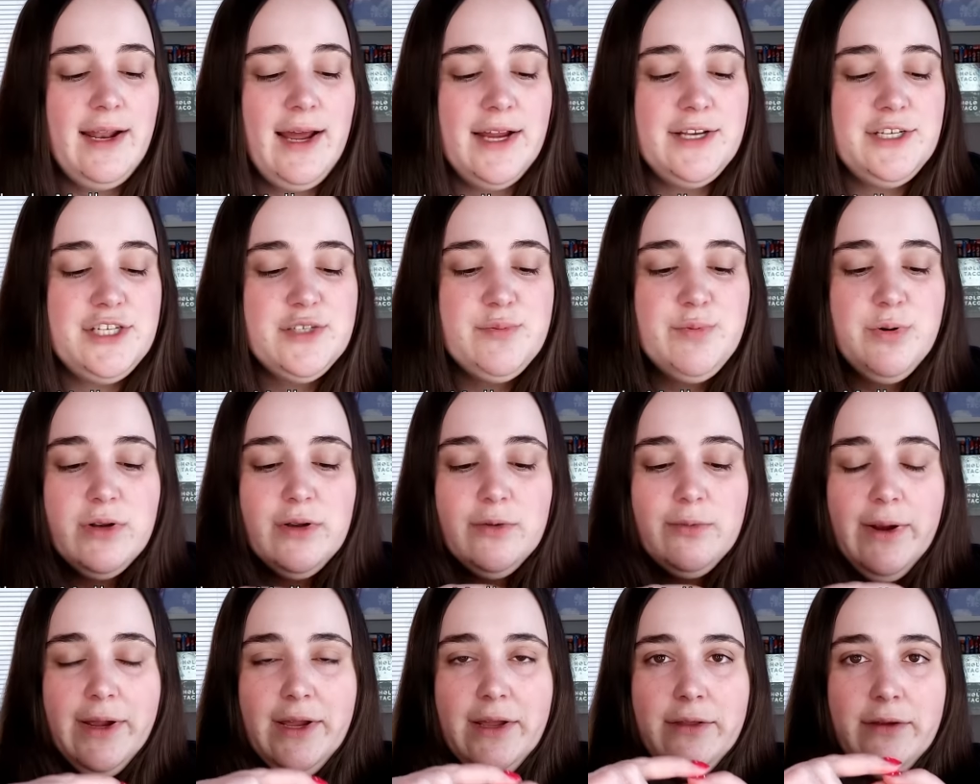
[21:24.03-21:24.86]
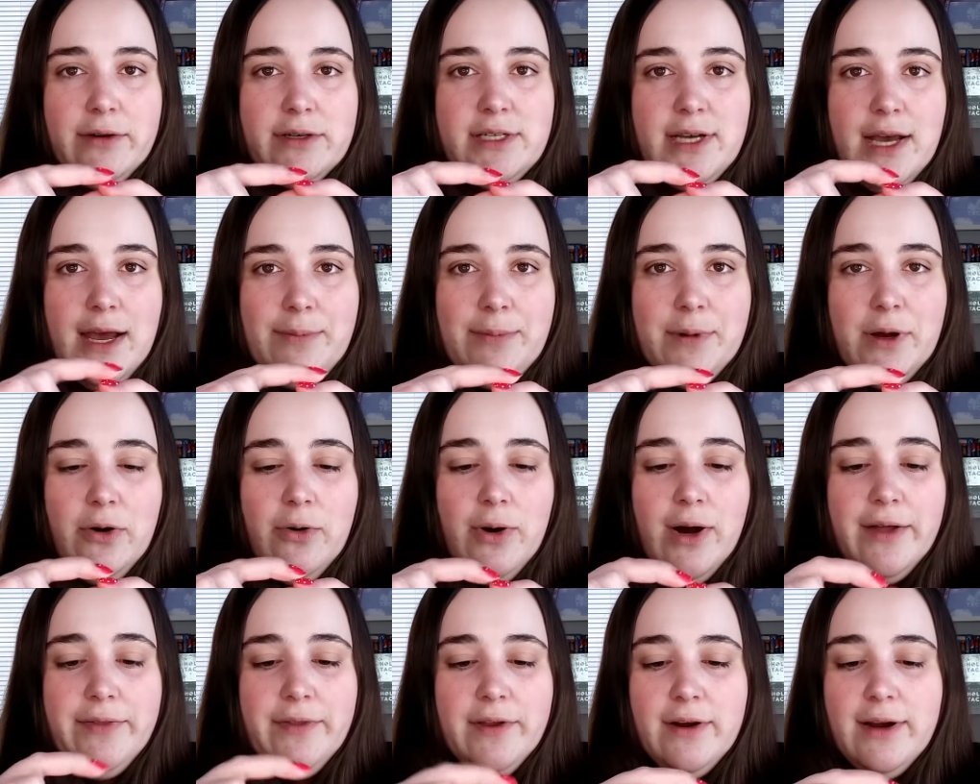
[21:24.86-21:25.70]
I just put a regular top coat
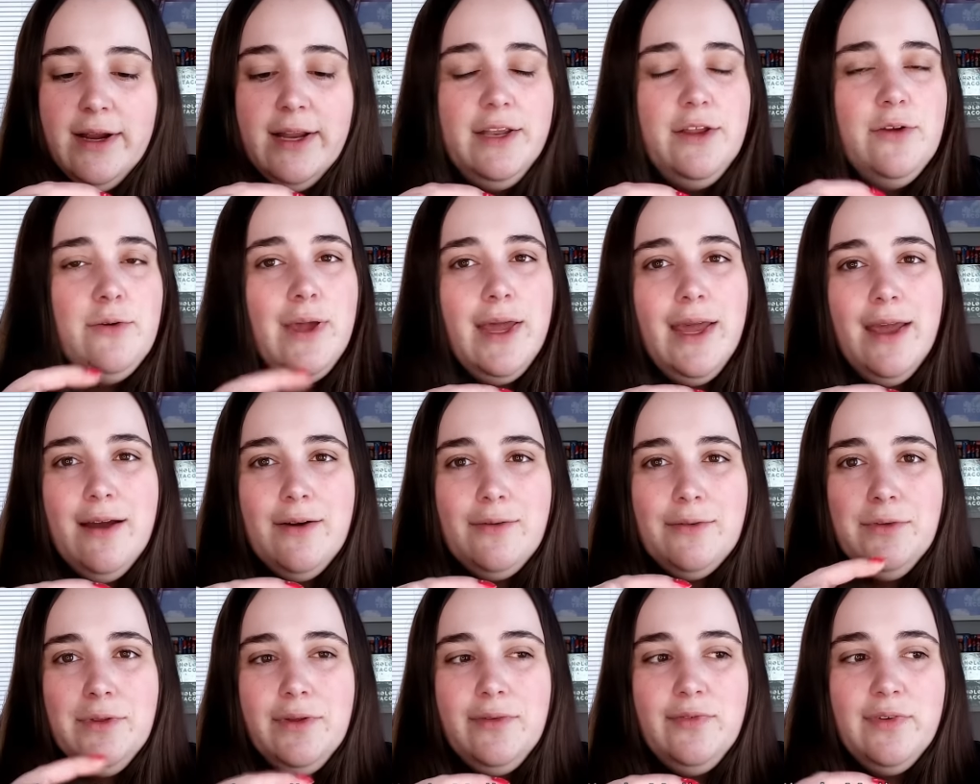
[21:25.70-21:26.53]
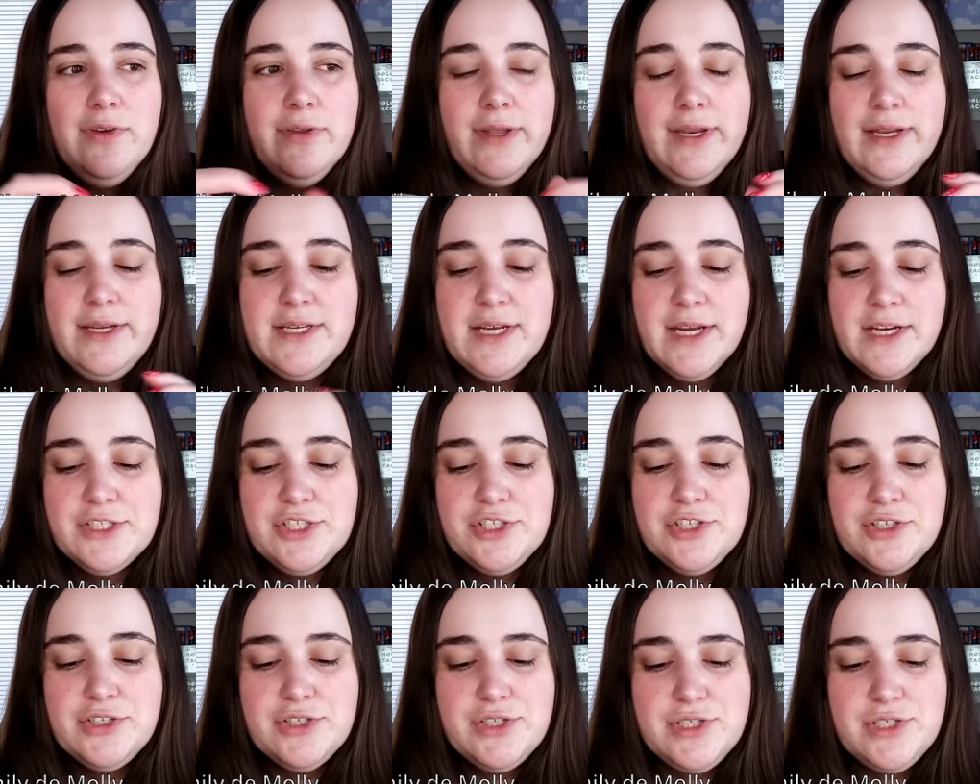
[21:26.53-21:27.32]
on there and you can't really feel any texture.